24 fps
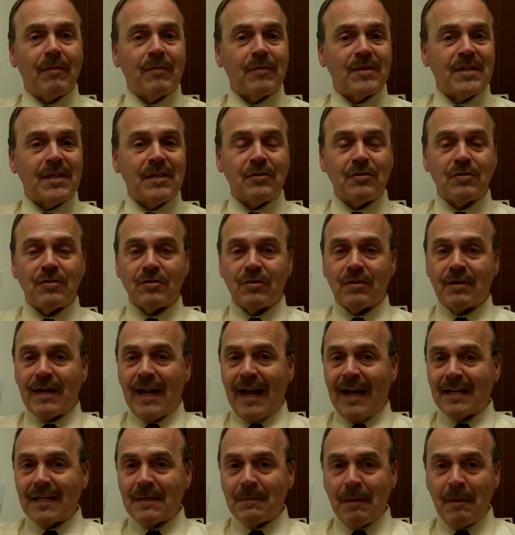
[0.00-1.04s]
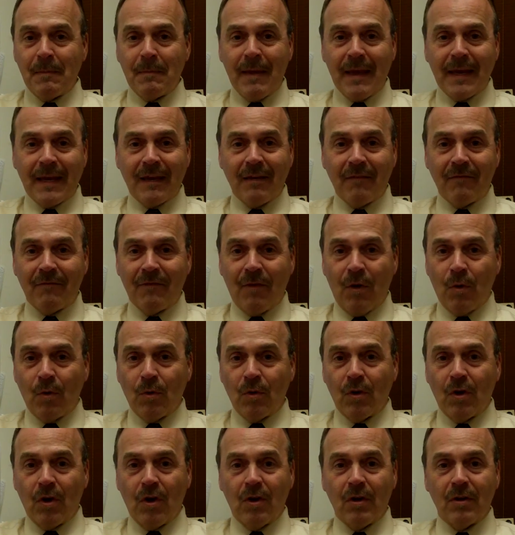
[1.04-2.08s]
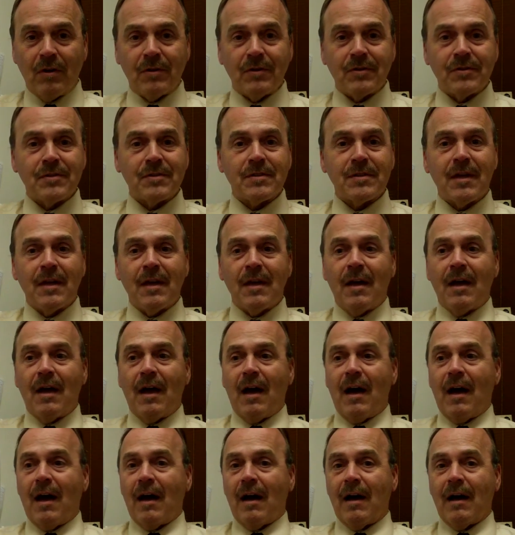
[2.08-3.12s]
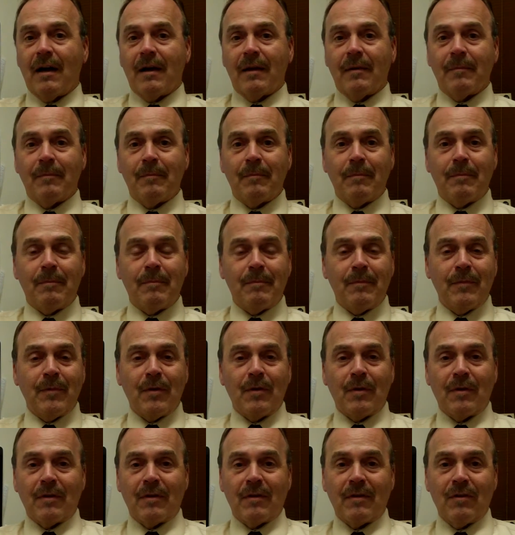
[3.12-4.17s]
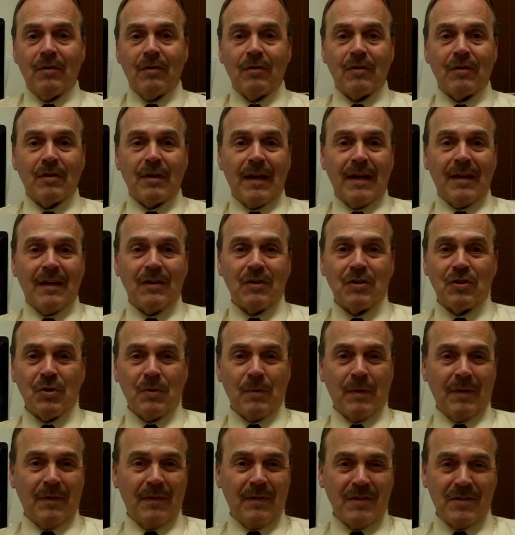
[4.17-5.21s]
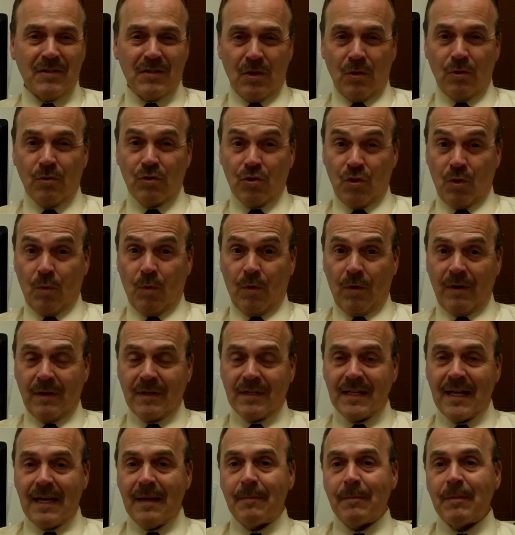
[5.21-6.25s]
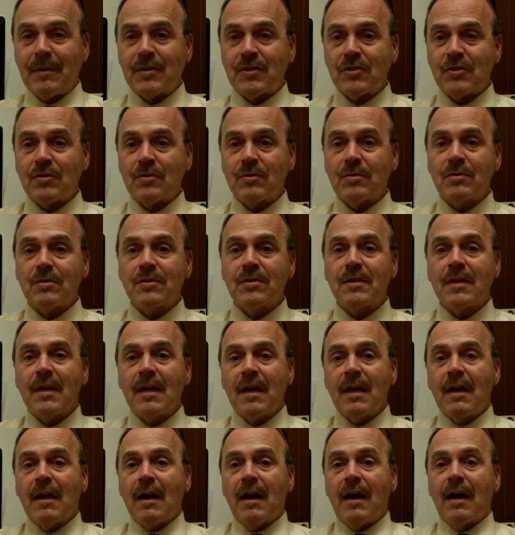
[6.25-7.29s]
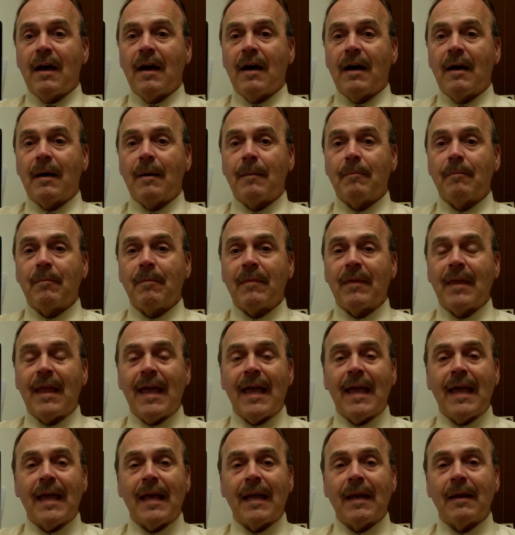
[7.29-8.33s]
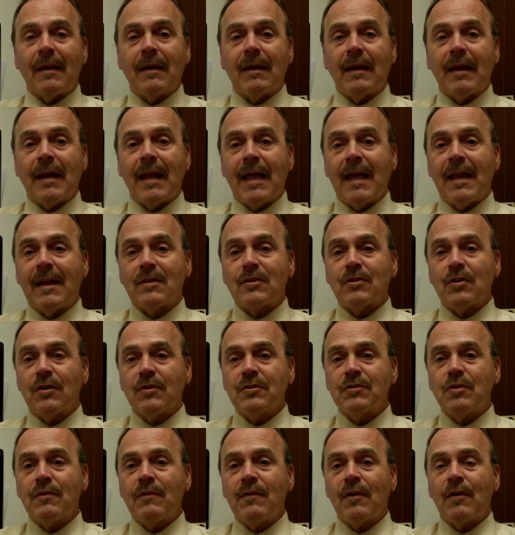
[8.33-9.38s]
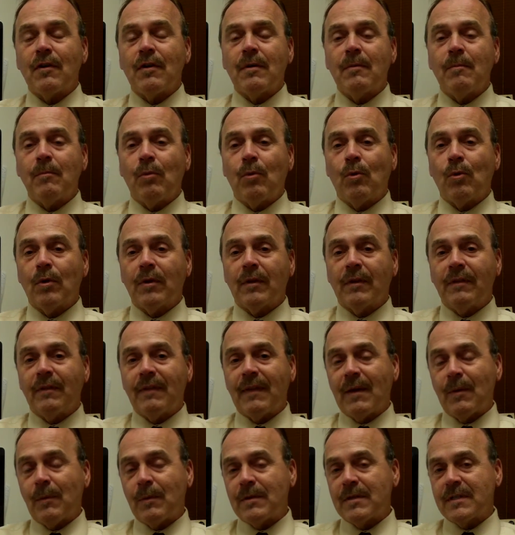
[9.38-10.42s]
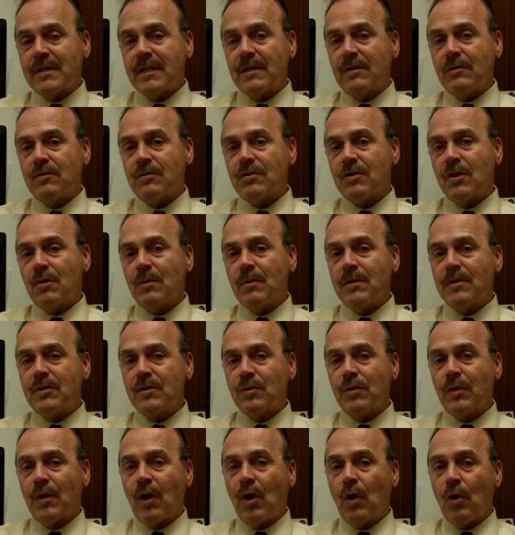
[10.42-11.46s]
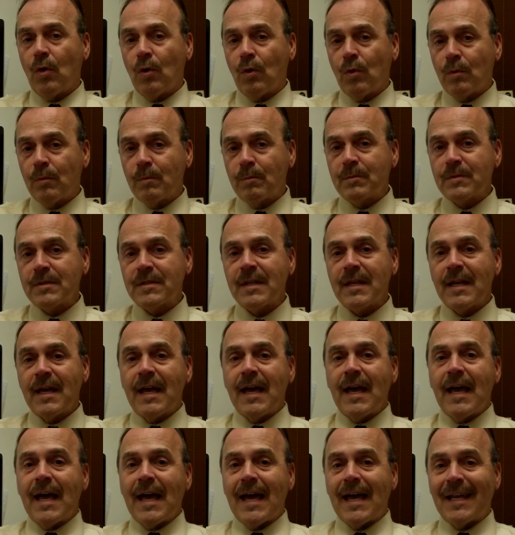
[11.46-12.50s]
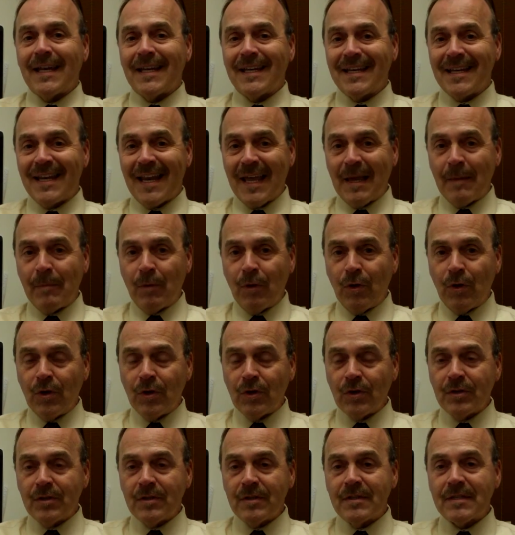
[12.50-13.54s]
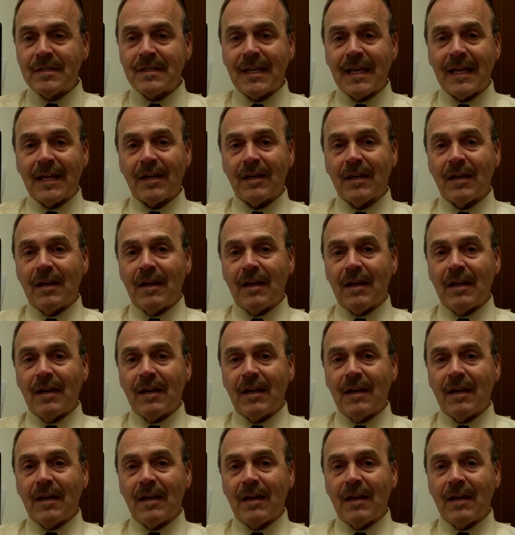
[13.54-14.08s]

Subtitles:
Teachers are not to be making phone calls on and doing the social work type issues. And it's also very important that when teachers go into the homes and neighborhoods that